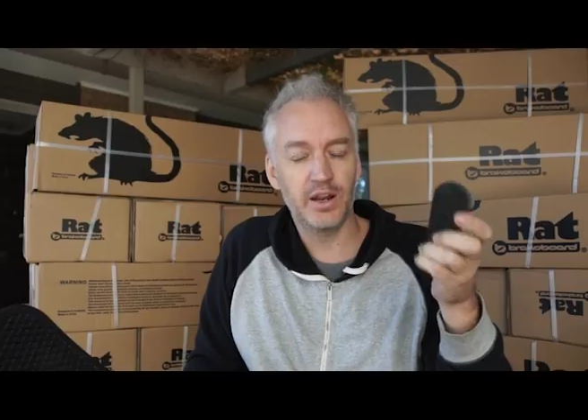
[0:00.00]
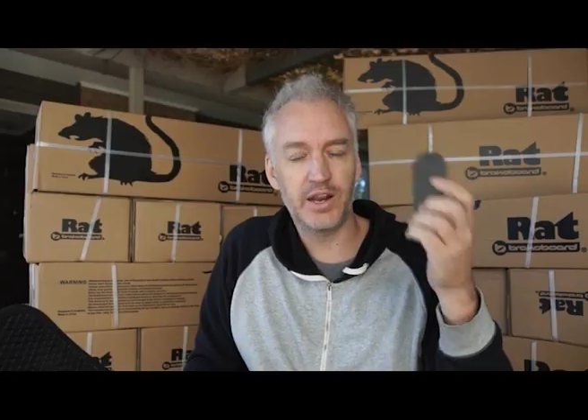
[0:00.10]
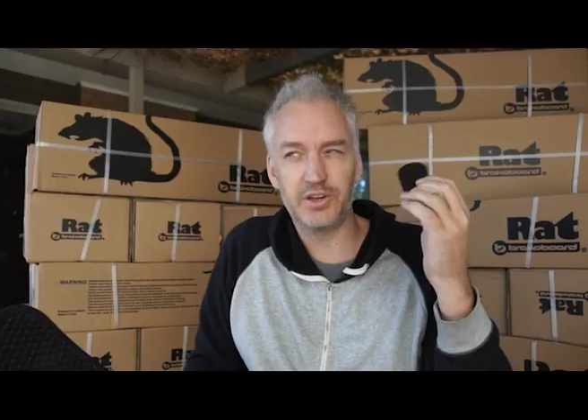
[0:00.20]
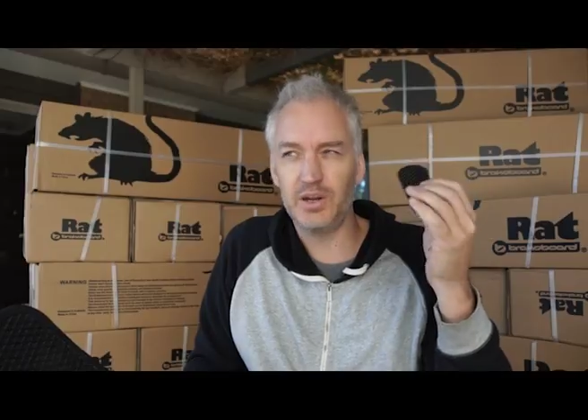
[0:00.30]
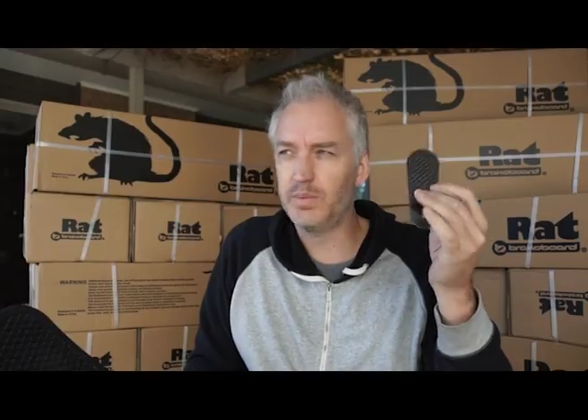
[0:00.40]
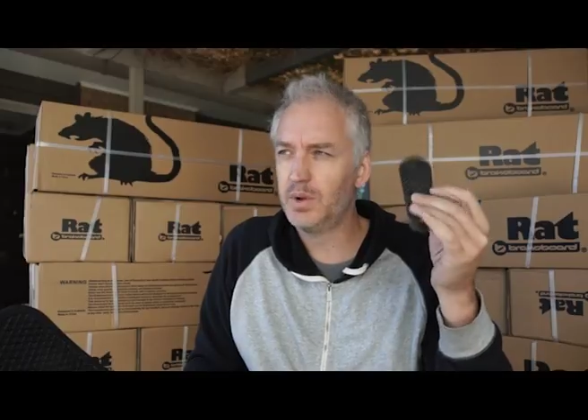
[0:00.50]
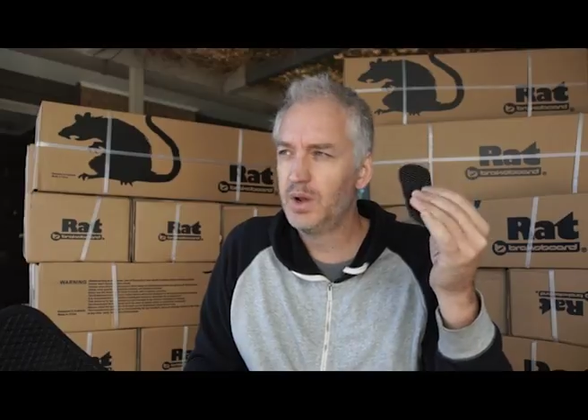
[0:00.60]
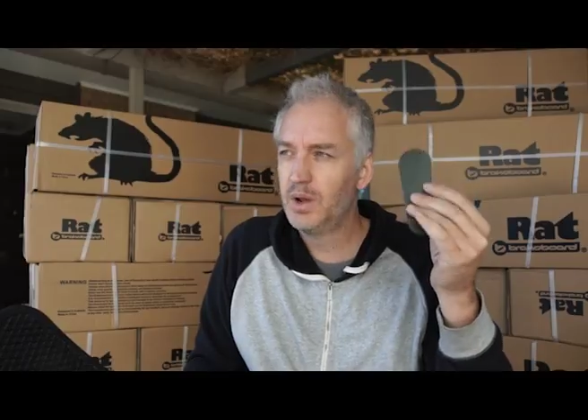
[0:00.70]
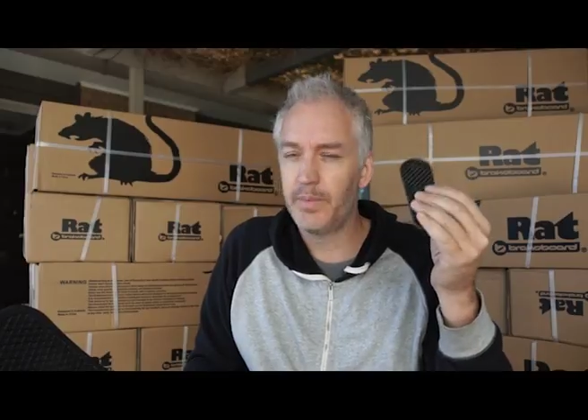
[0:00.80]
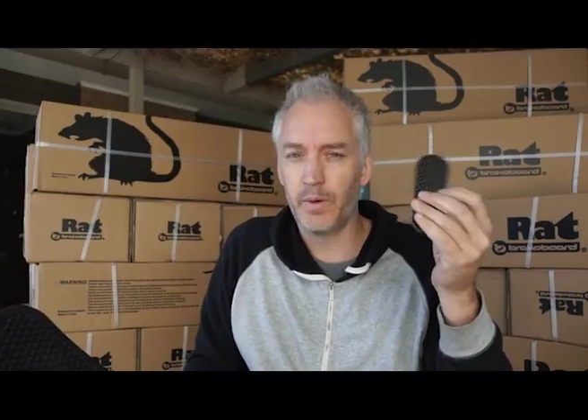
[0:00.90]
It actually
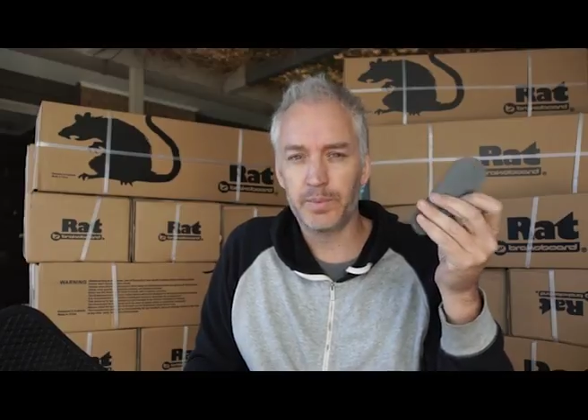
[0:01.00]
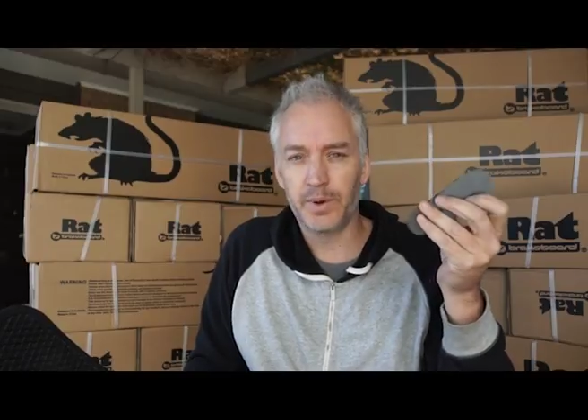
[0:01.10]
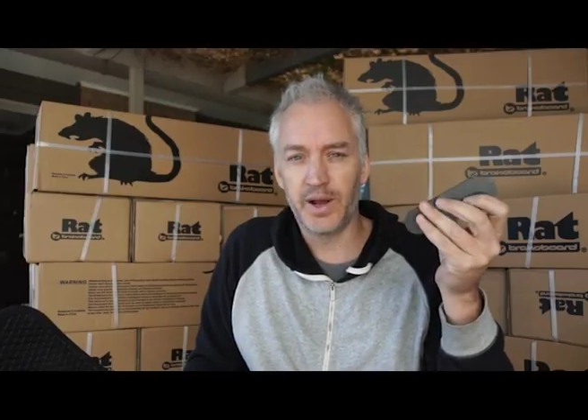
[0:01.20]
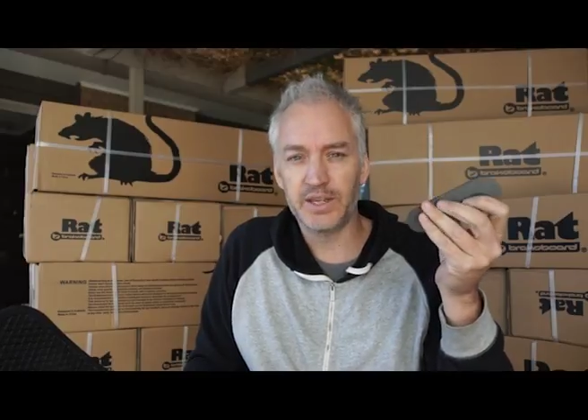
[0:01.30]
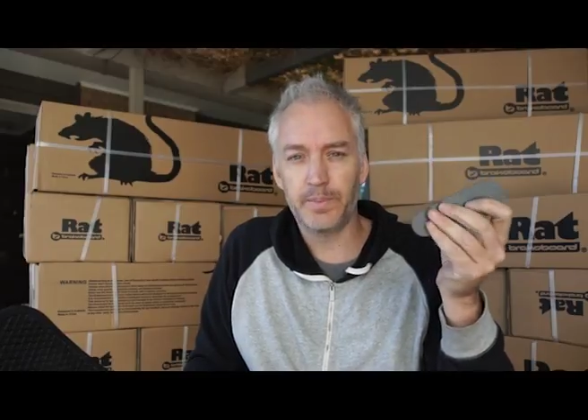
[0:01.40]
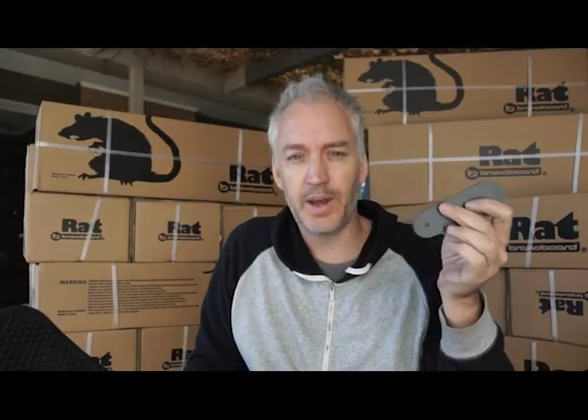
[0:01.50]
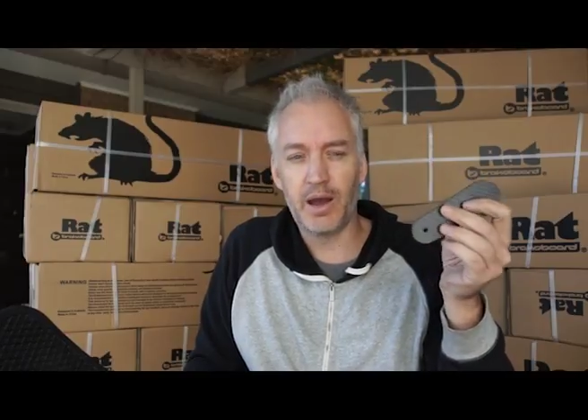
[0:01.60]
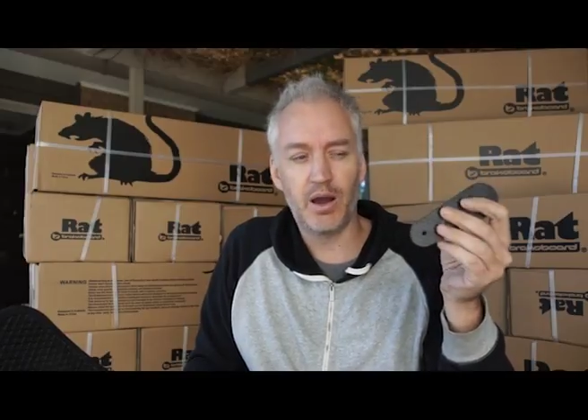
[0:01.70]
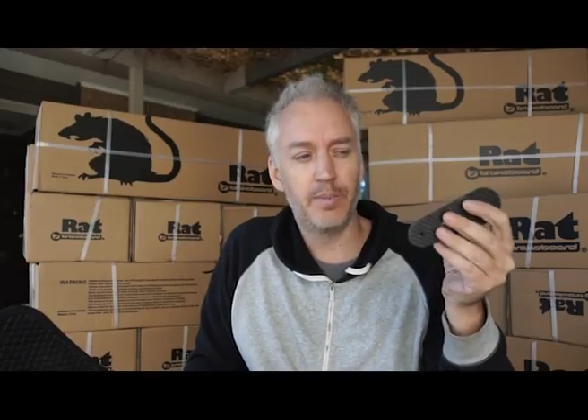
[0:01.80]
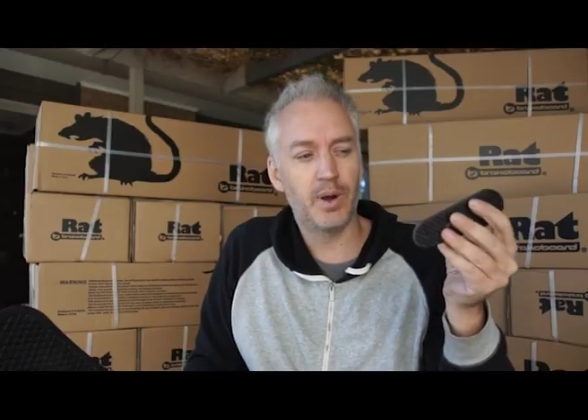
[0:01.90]
multiplies the
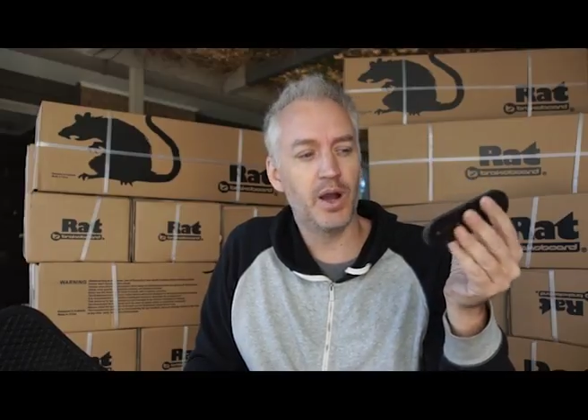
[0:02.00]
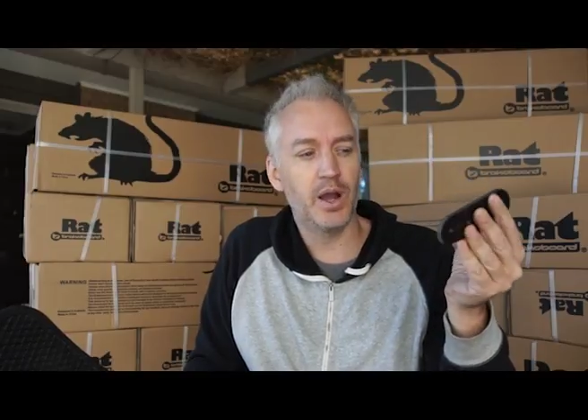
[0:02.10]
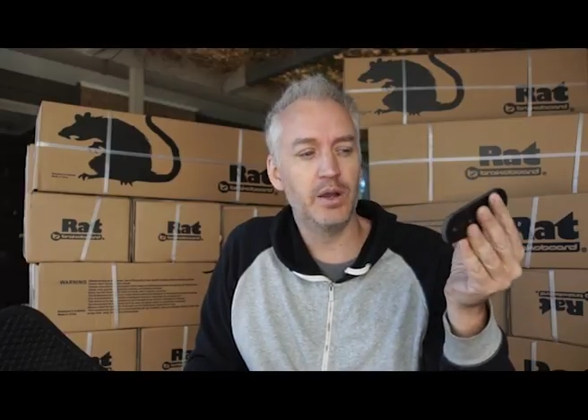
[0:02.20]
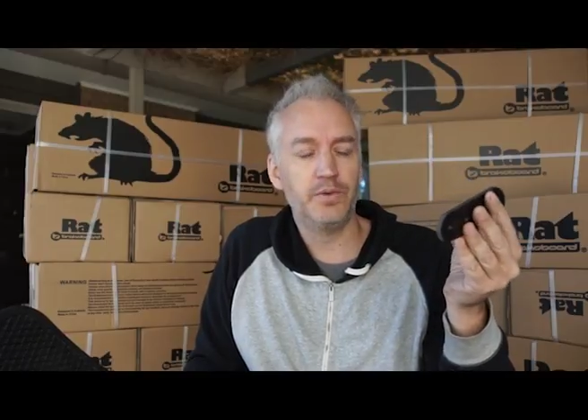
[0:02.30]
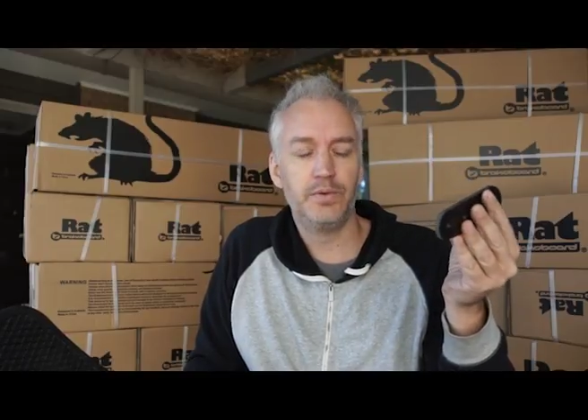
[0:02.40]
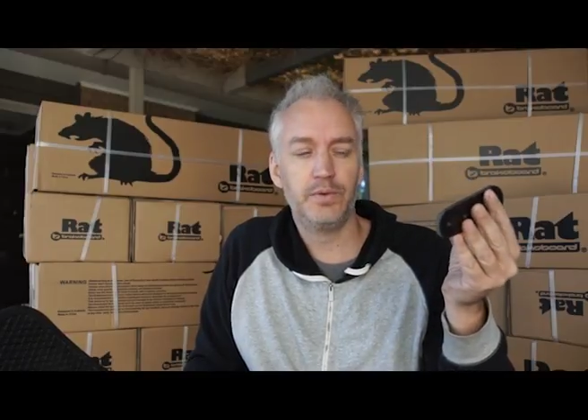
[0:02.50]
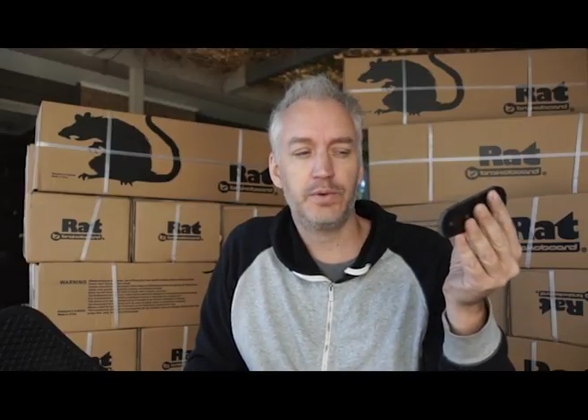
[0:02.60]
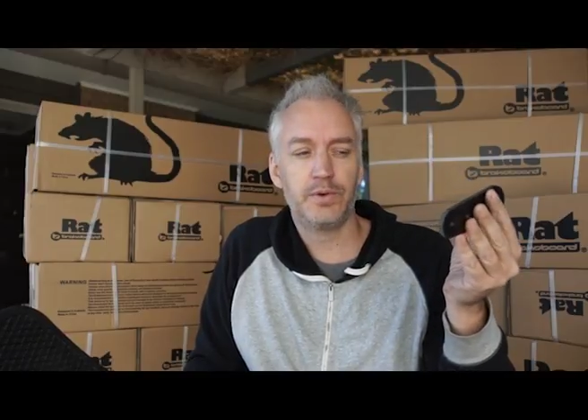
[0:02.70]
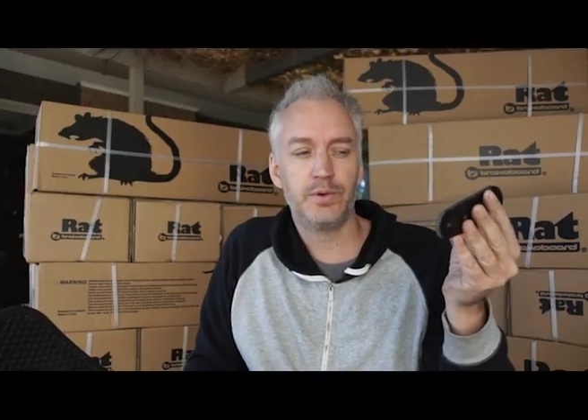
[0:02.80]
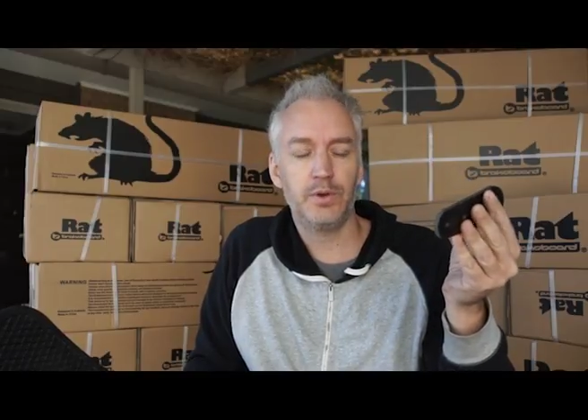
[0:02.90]
power by
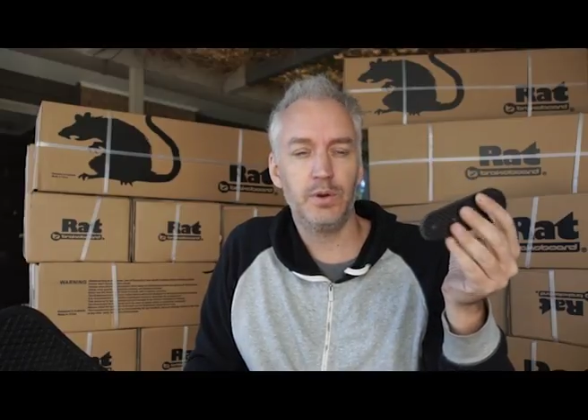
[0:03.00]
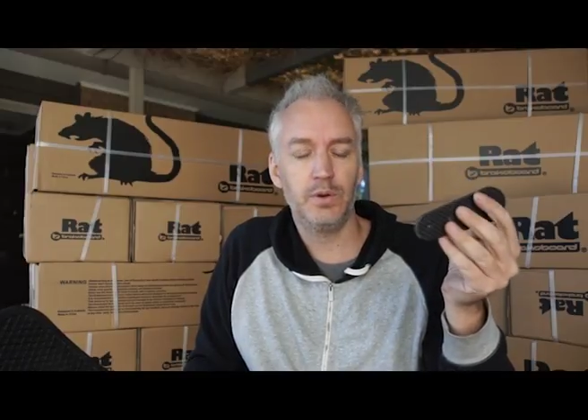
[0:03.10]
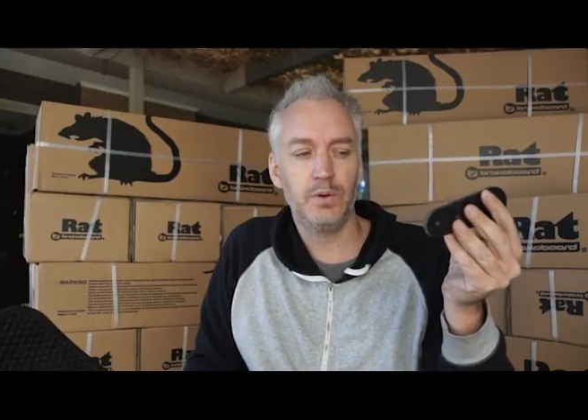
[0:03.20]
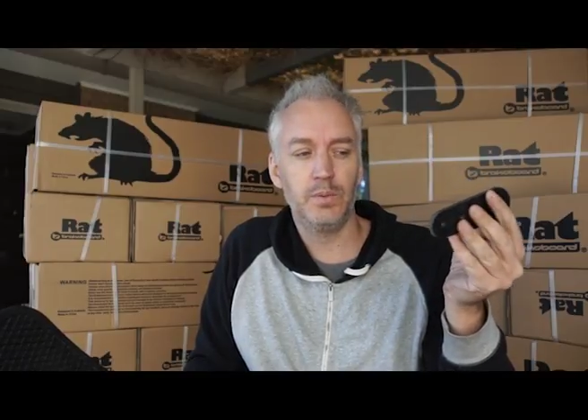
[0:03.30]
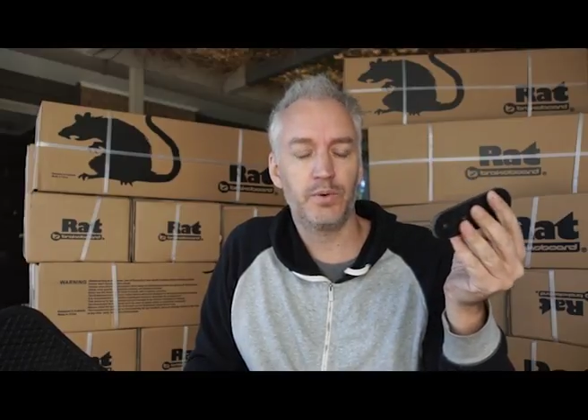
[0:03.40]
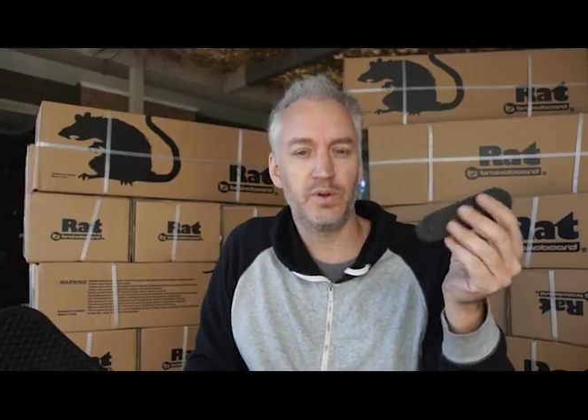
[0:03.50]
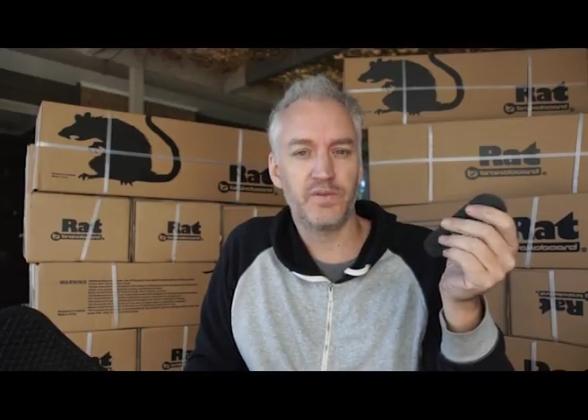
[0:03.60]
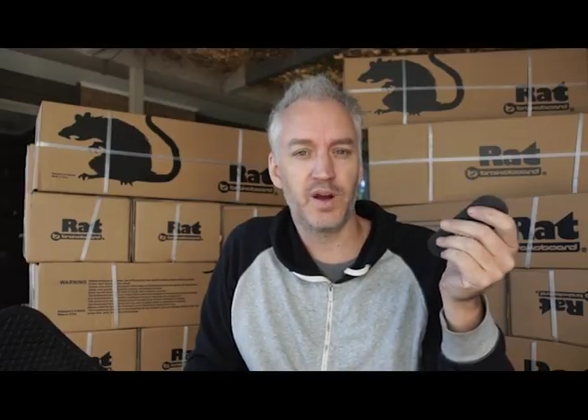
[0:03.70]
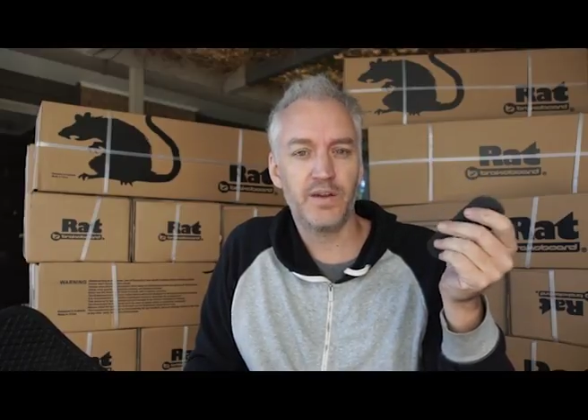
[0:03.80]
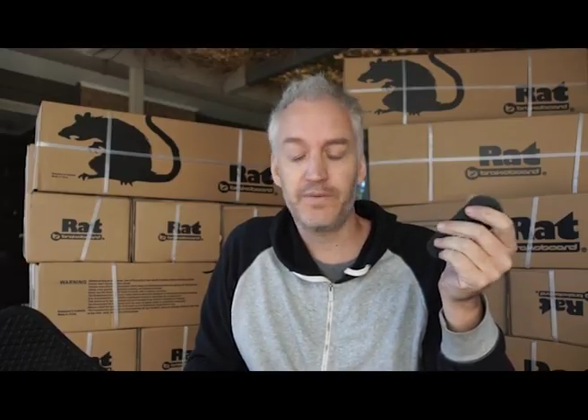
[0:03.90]

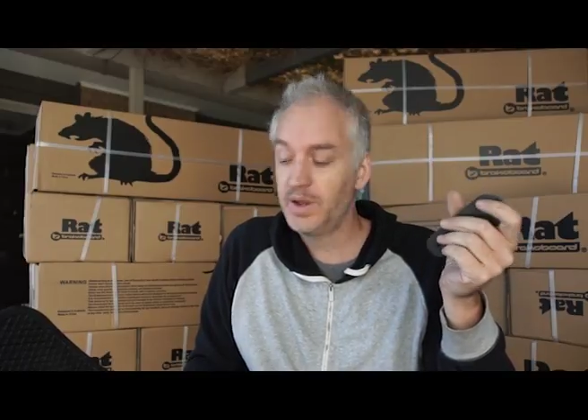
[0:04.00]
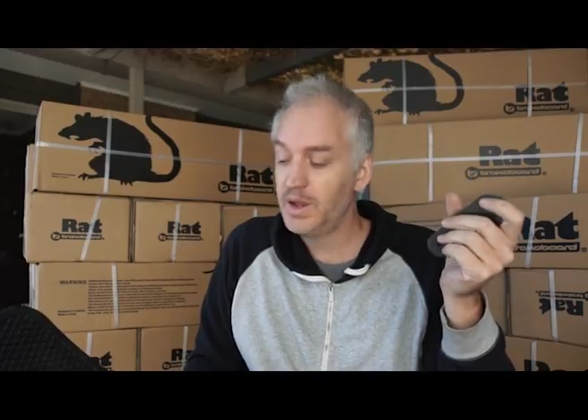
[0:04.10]
2.5.